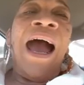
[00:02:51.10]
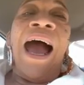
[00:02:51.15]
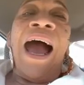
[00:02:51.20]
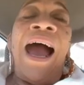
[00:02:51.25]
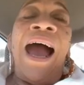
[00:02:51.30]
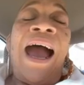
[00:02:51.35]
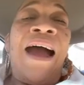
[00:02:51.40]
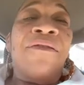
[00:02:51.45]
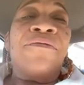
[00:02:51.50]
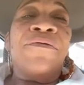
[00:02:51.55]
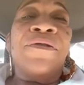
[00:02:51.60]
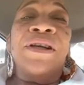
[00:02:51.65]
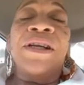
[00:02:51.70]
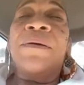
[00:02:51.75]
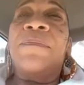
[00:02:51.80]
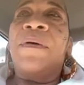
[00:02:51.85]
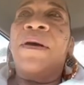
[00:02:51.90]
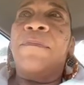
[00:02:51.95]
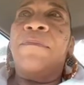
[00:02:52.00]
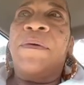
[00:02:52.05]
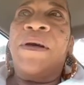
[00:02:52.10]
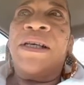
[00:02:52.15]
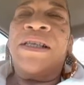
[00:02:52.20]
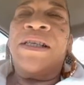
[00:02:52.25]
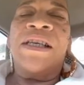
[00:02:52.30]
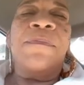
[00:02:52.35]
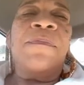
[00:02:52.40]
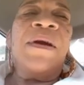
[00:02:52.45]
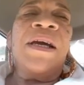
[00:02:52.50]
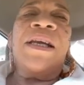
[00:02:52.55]
I've really been
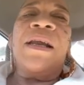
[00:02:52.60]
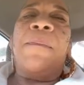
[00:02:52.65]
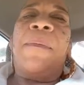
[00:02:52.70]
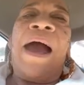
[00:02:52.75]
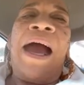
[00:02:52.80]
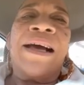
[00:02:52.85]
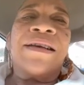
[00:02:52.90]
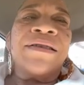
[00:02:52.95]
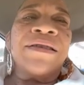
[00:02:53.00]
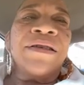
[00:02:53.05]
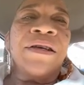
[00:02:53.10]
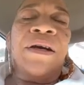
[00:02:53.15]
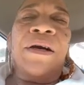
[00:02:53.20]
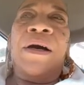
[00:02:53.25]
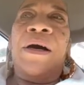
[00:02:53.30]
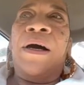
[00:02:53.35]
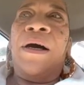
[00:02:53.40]
busy being a pastor,